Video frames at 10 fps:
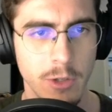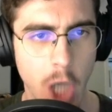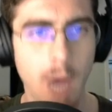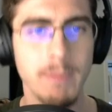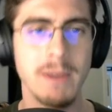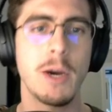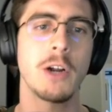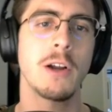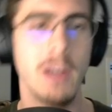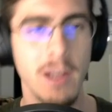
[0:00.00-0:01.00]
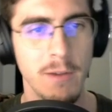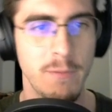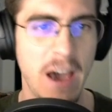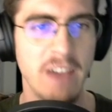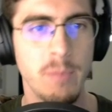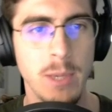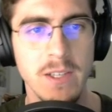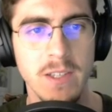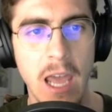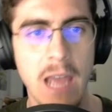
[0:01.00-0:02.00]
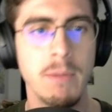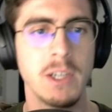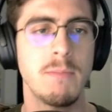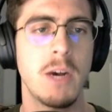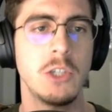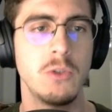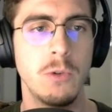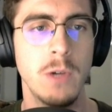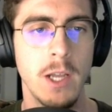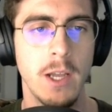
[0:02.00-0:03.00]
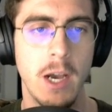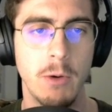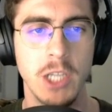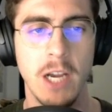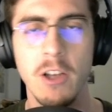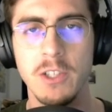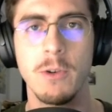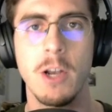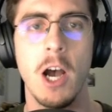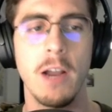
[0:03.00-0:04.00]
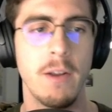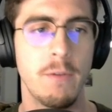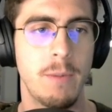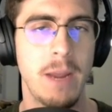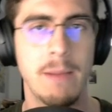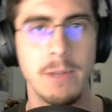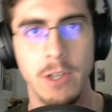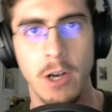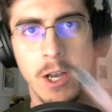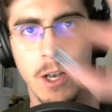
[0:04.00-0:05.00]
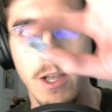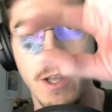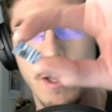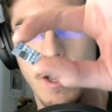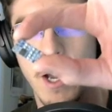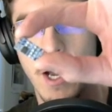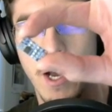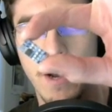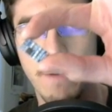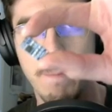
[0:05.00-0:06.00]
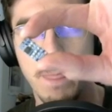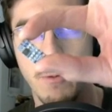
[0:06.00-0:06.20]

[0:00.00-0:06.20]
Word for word: or Mark 5-piece CAN bus module, uh, which I also got from Amazon, uh,